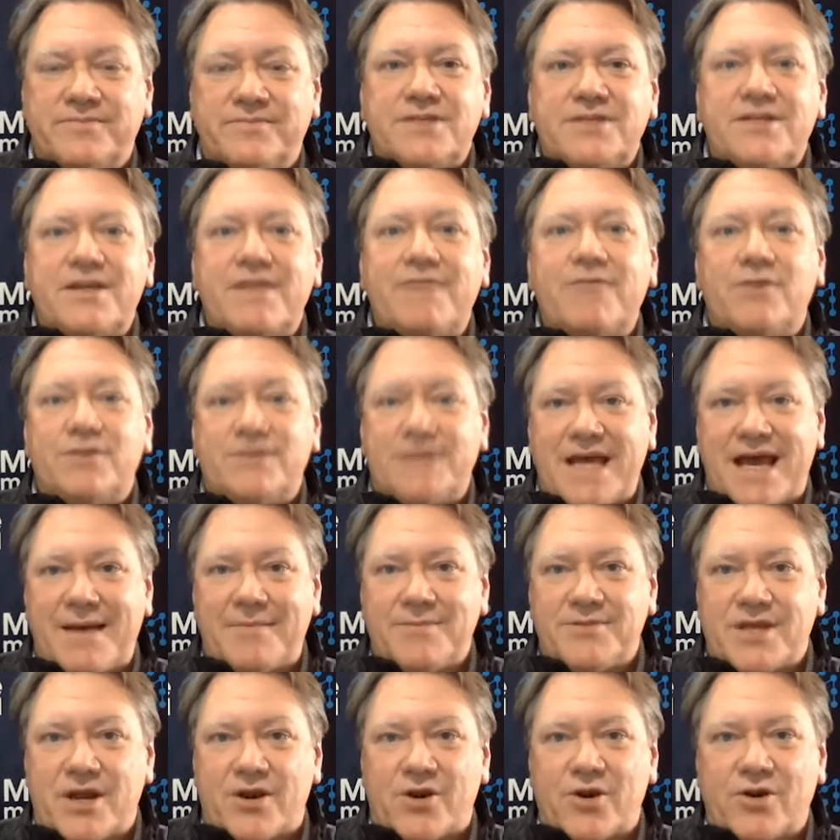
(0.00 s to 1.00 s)
Several
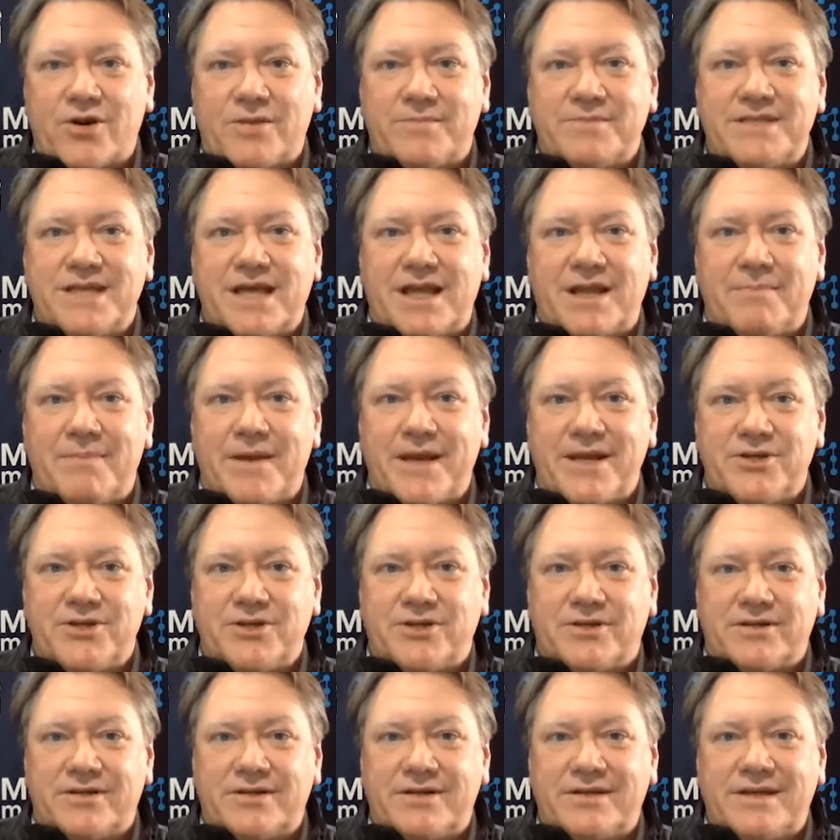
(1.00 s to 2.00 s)
times I heard him tell a
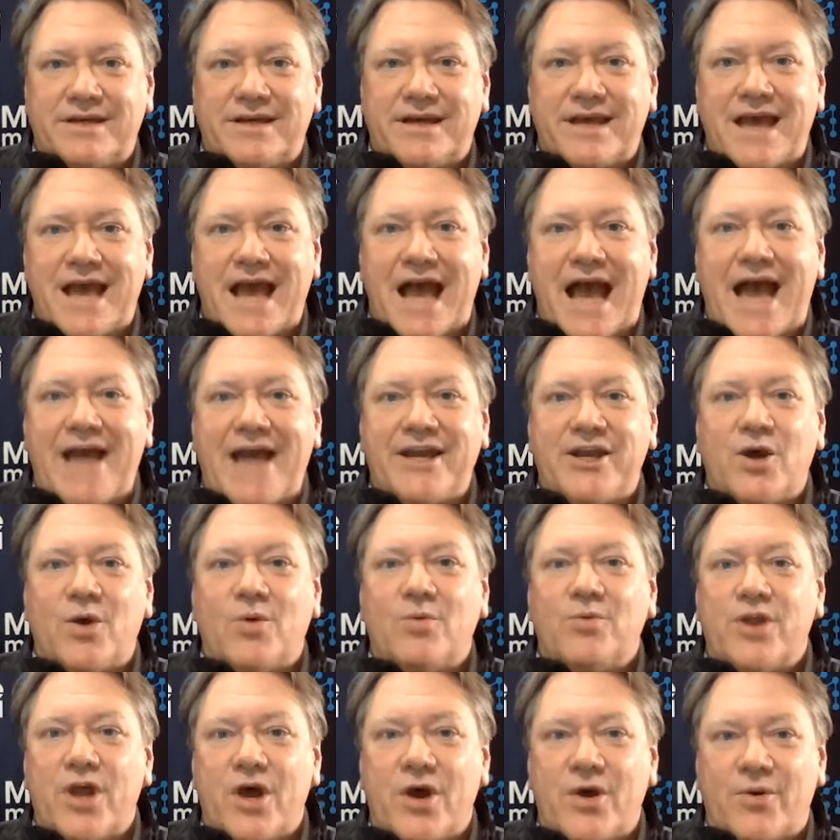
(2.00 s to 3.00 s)
patient, I
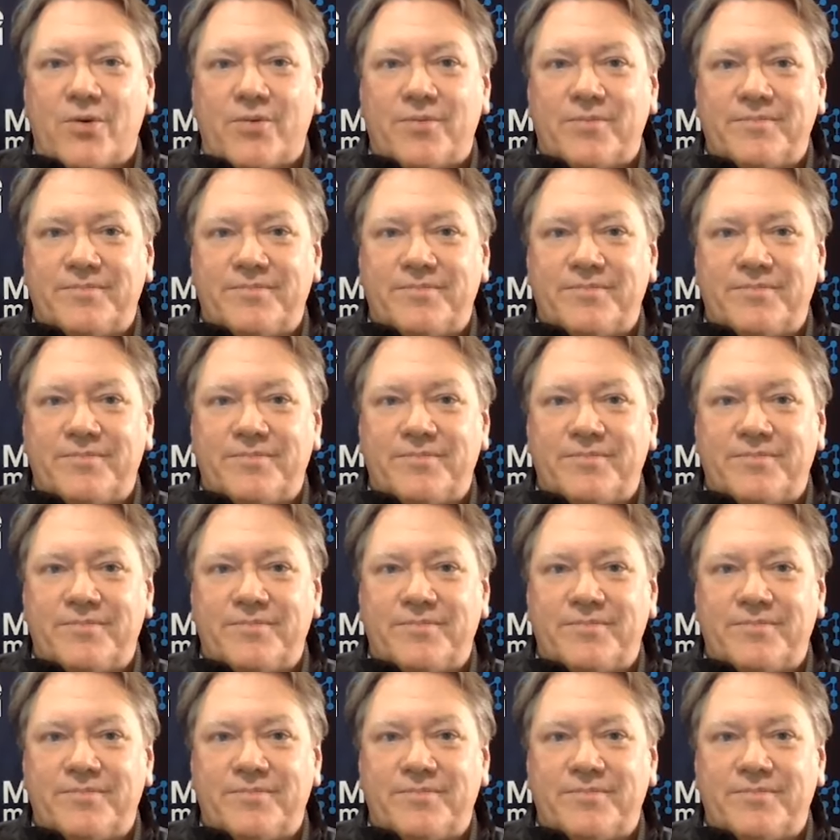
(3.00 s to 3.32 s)
don't know.